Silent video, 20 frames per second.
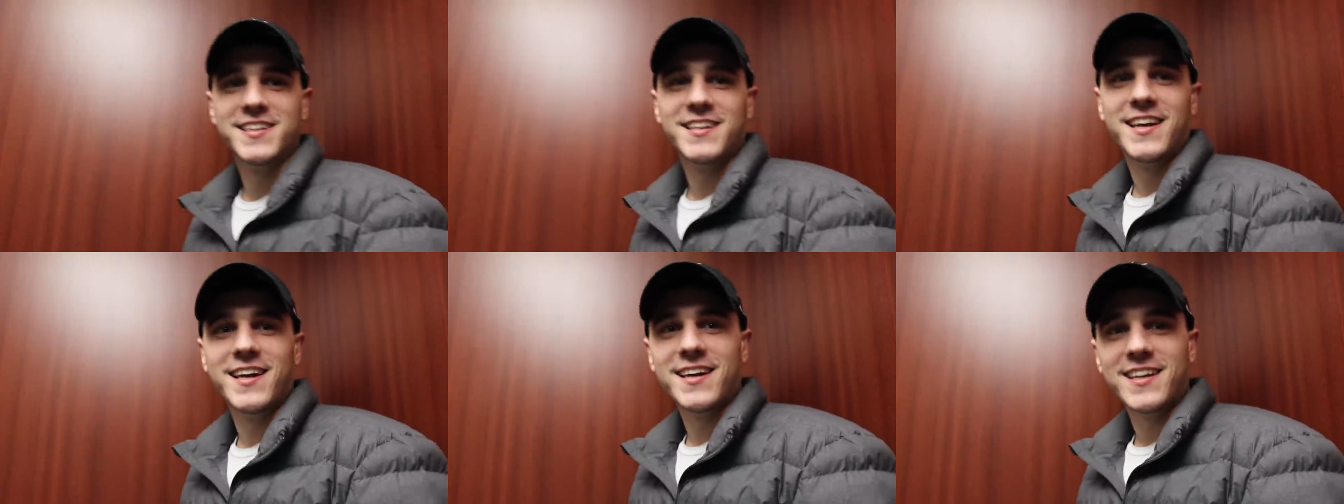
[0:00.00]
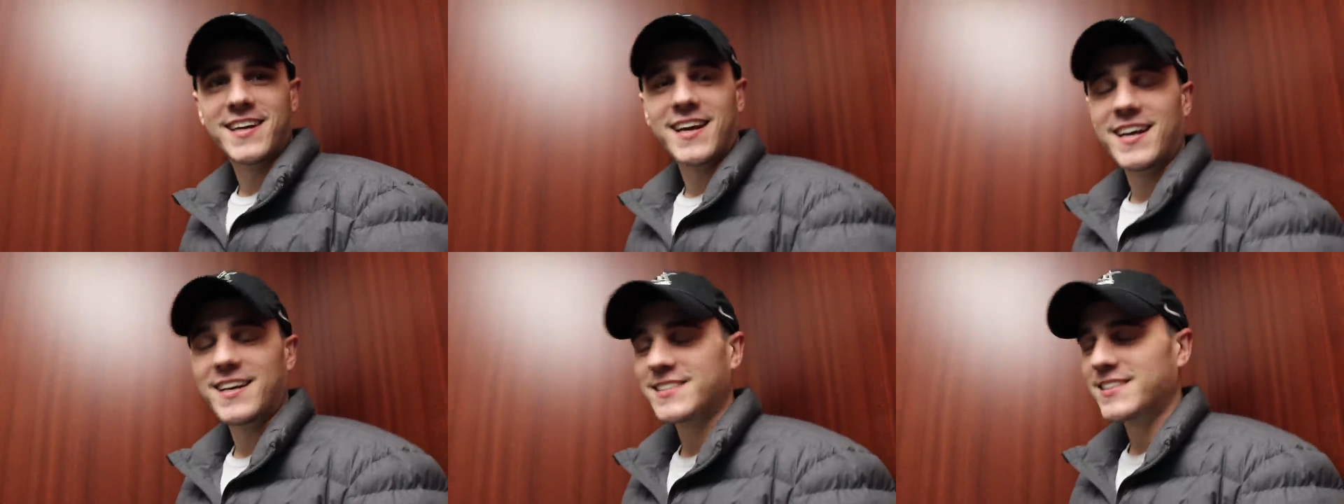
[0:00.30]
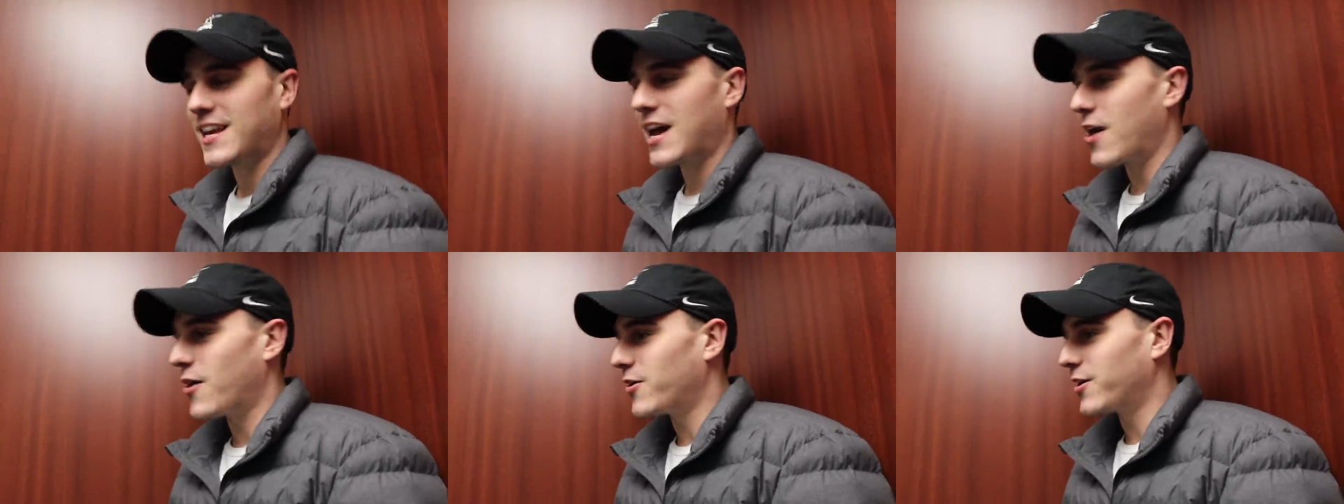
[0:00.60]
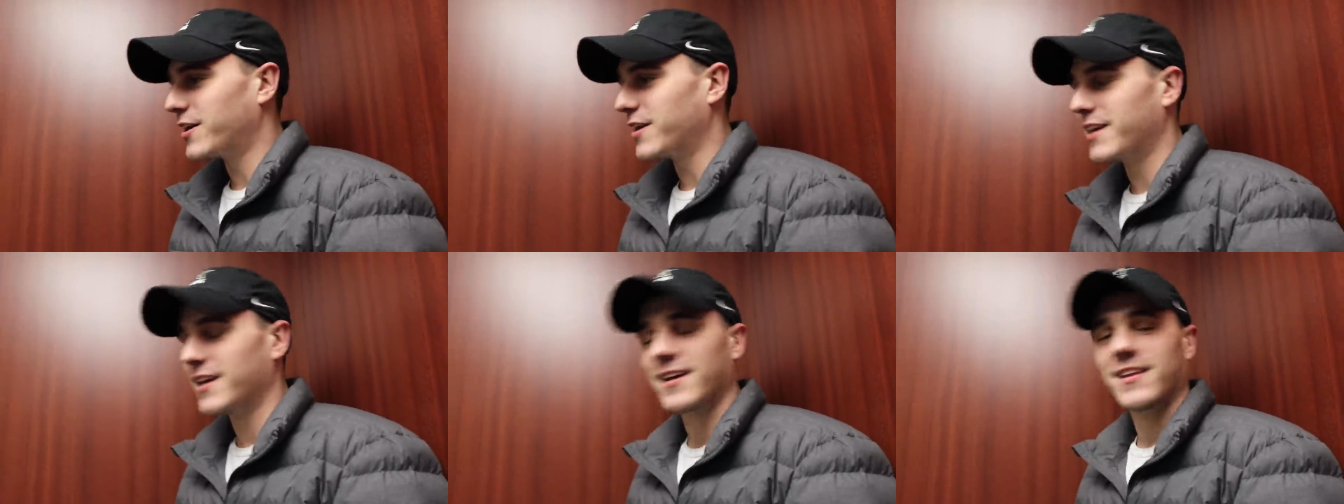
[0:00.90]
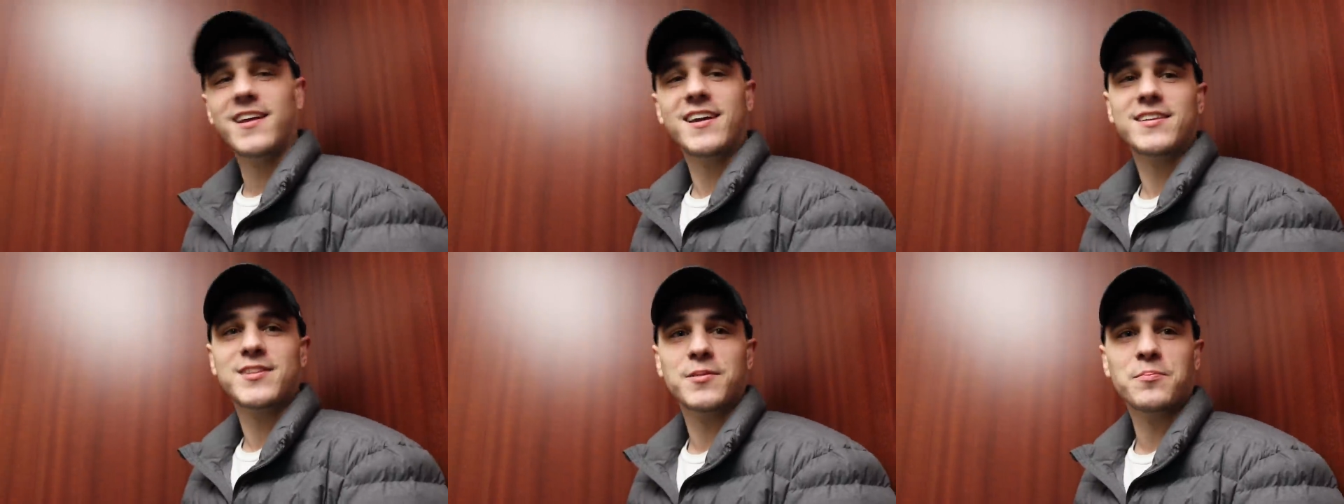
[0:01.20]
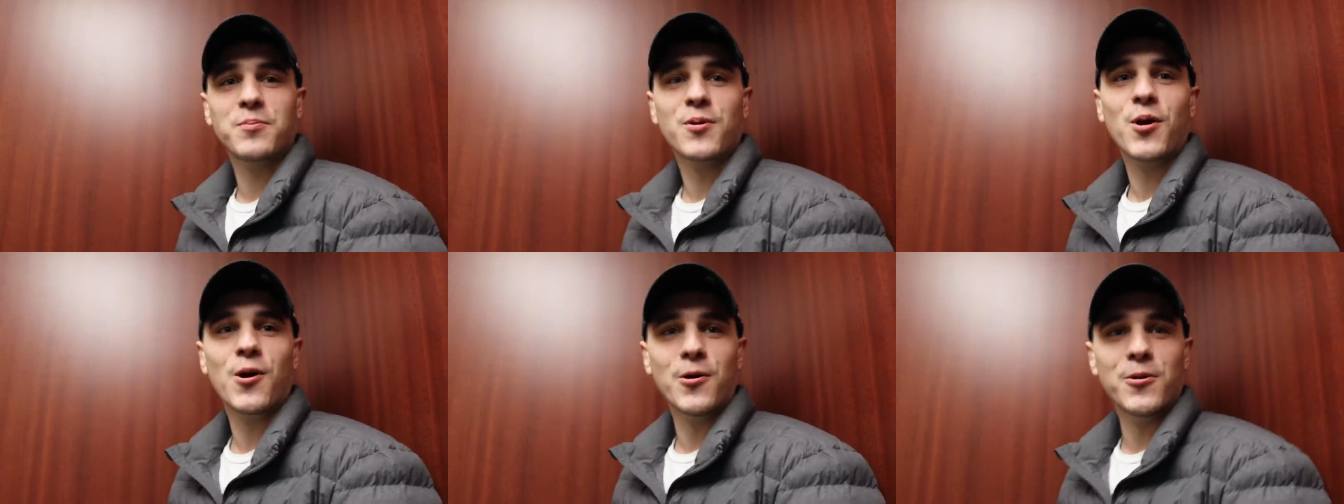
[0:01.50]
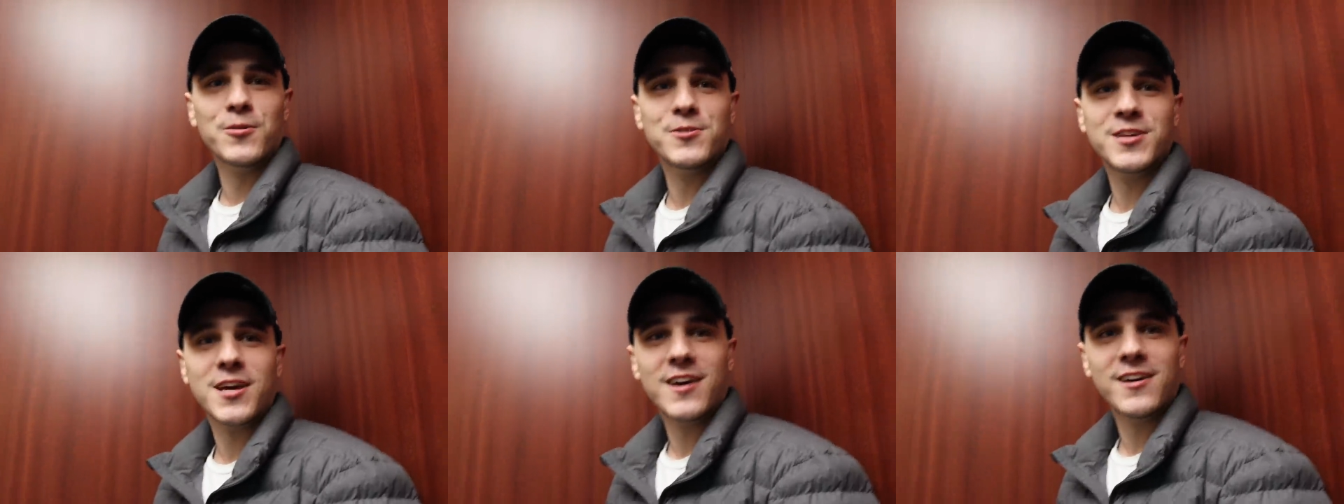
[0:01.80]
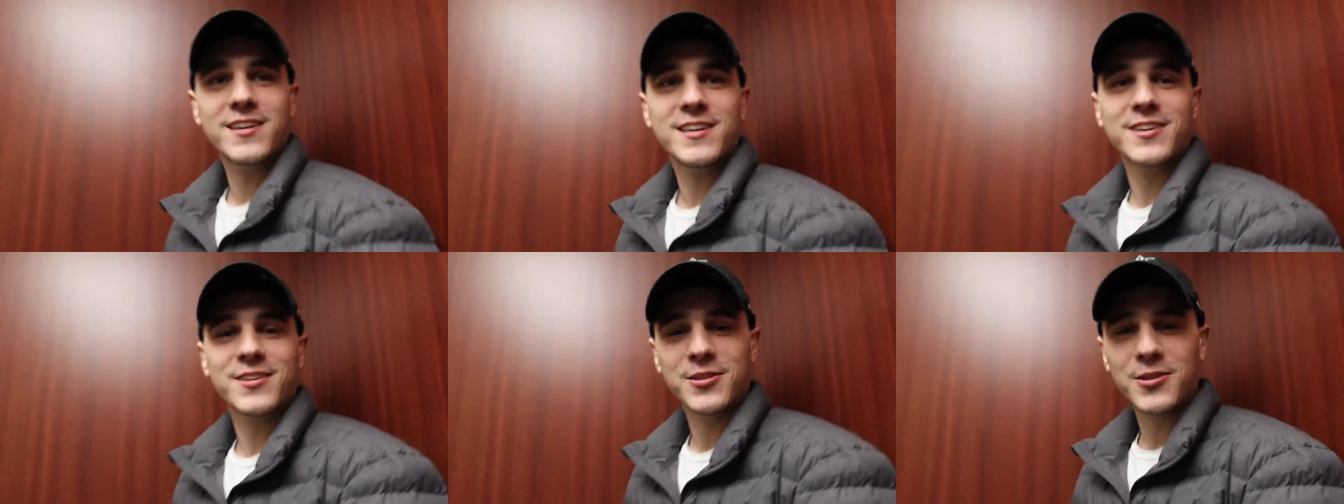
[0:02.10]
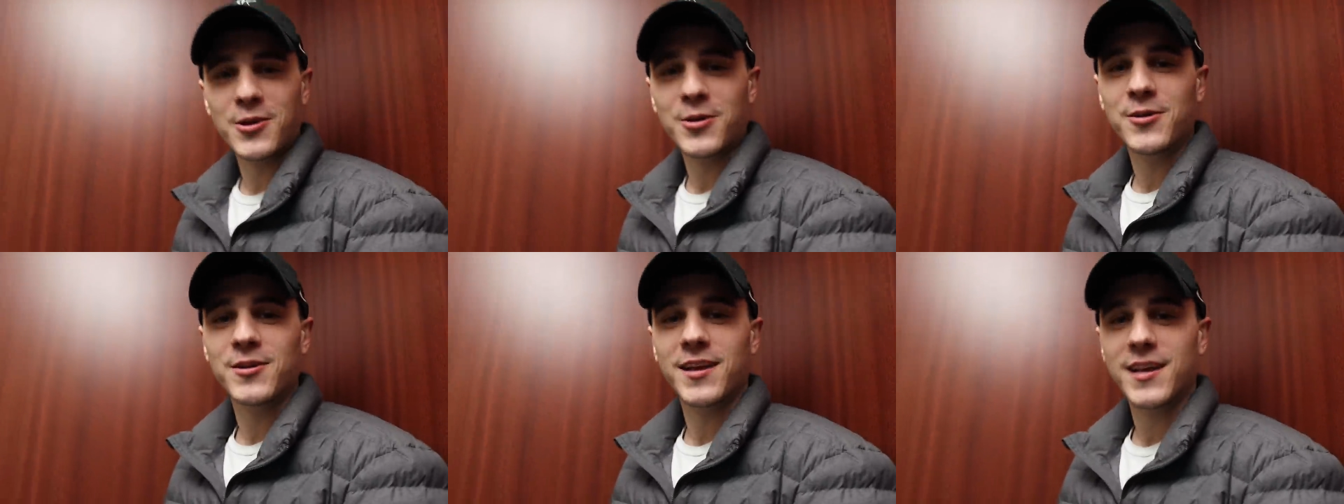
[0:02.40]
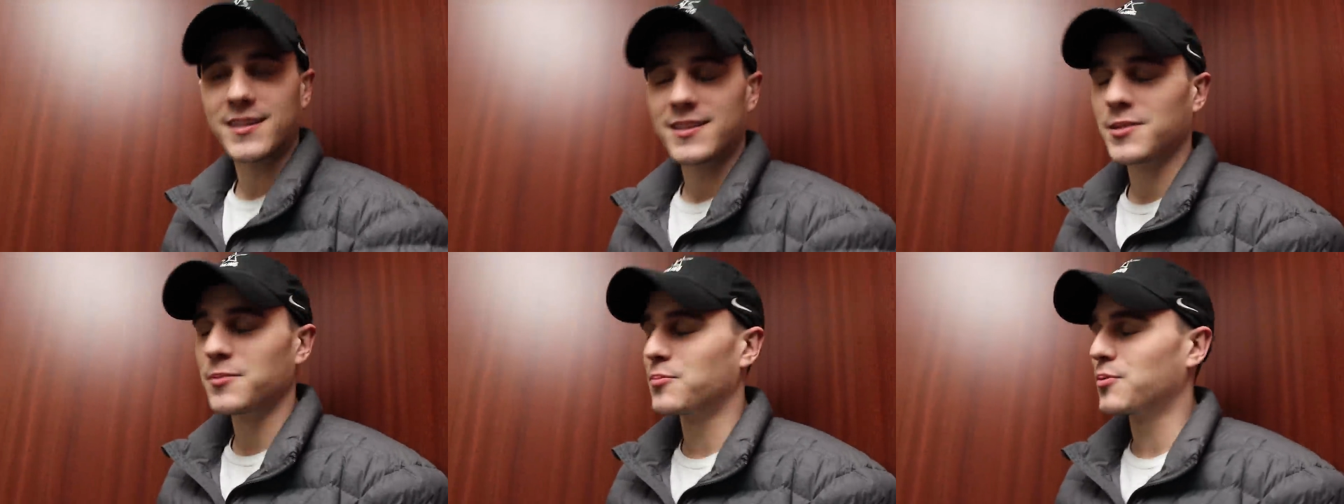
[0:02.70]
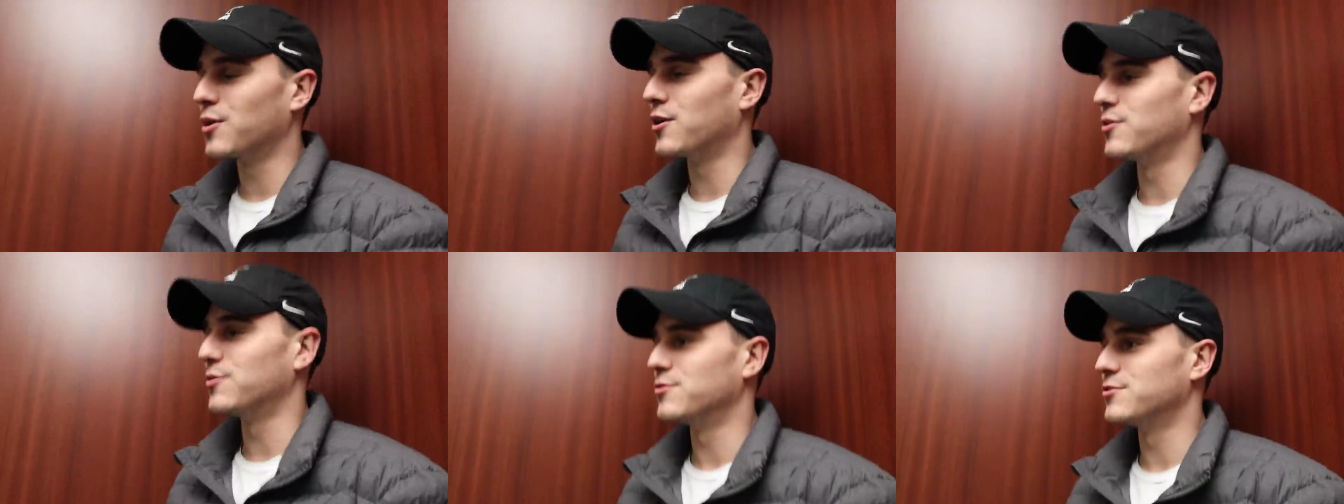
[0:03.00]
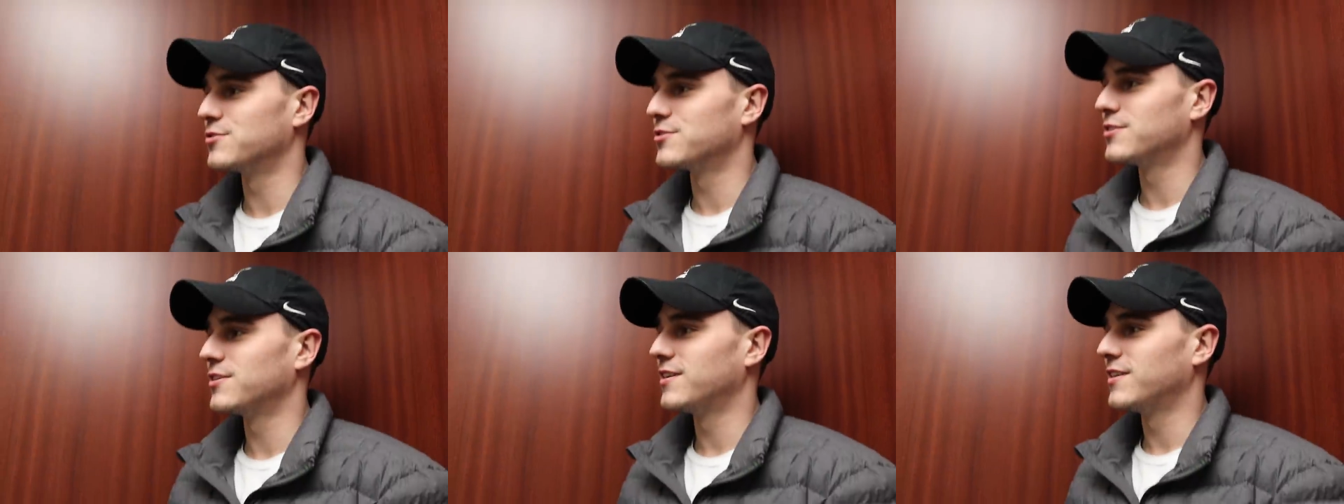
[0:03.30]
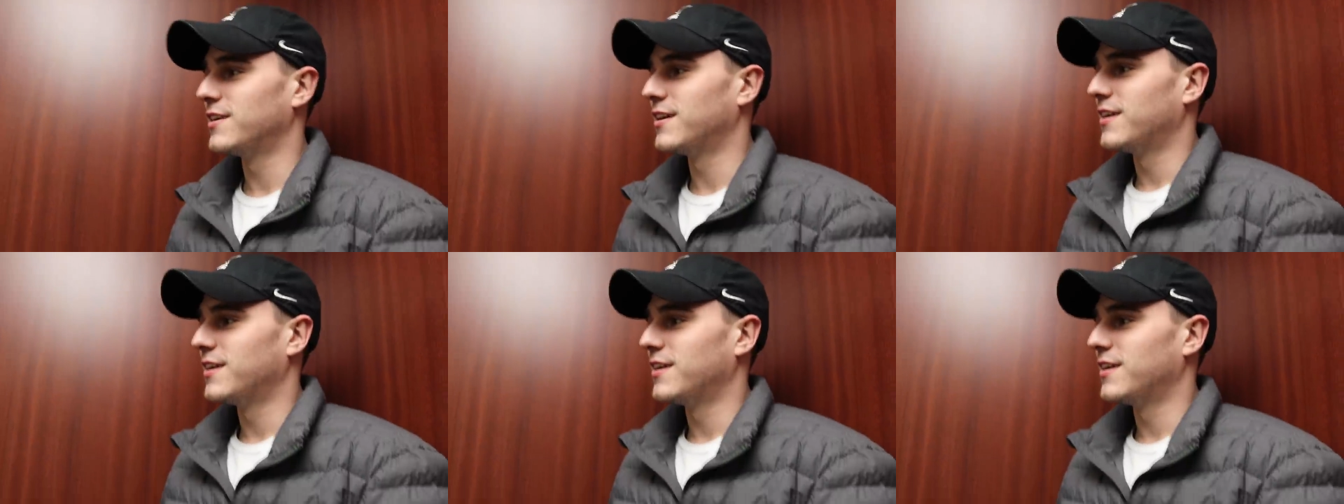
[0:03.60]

today and asked how he could get like the pros, how he could throw it like the pros.